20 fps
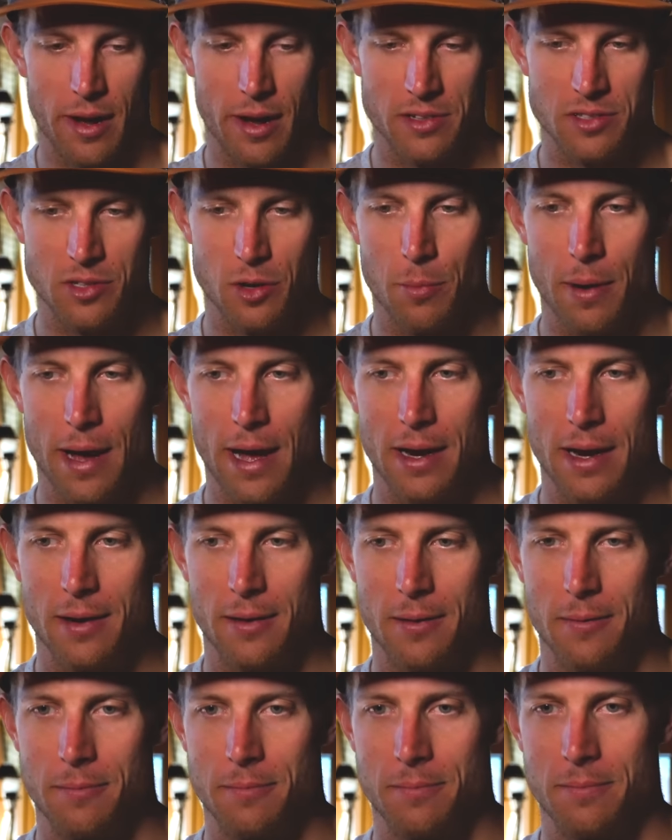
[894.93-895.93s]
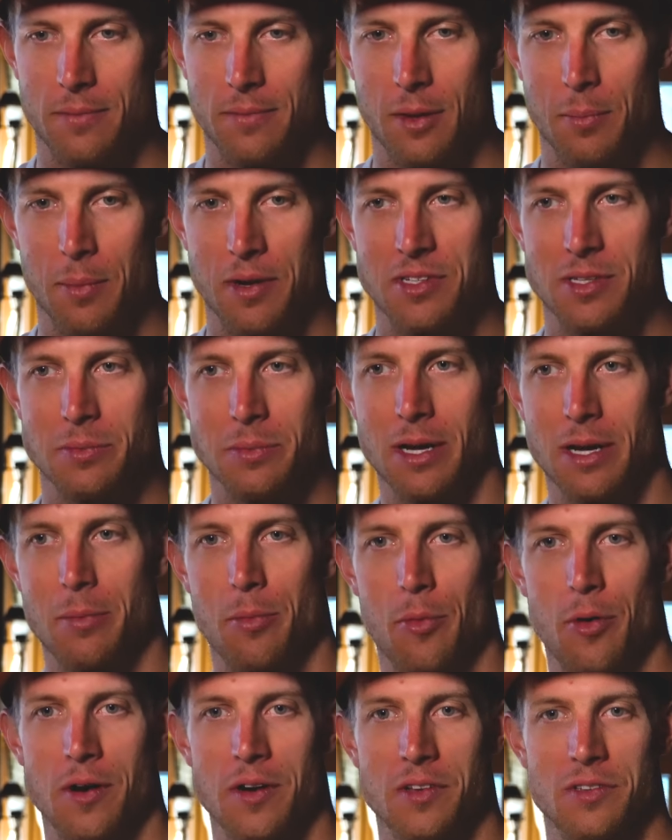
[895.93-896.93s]
not so bad, and it might seem kind
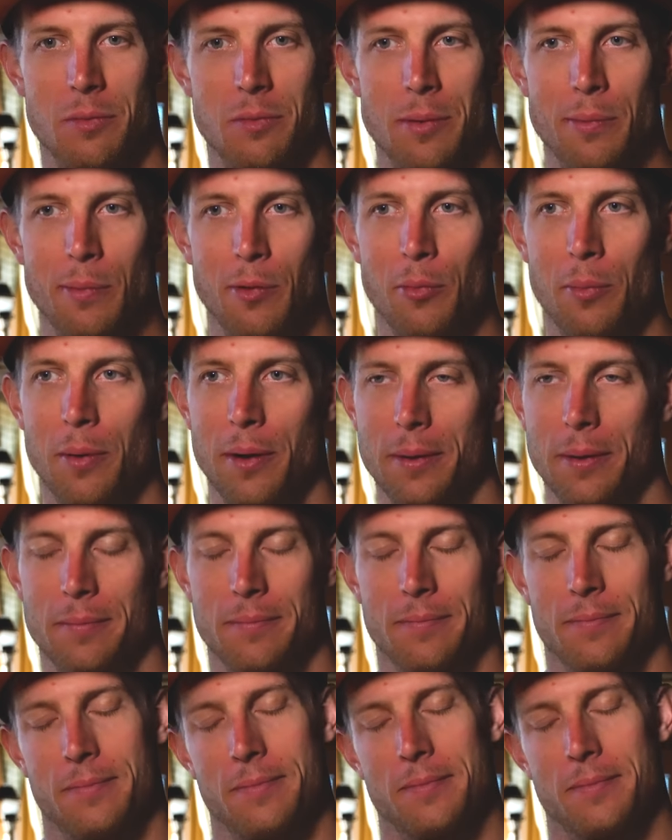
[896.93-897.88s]
of boring to some people, but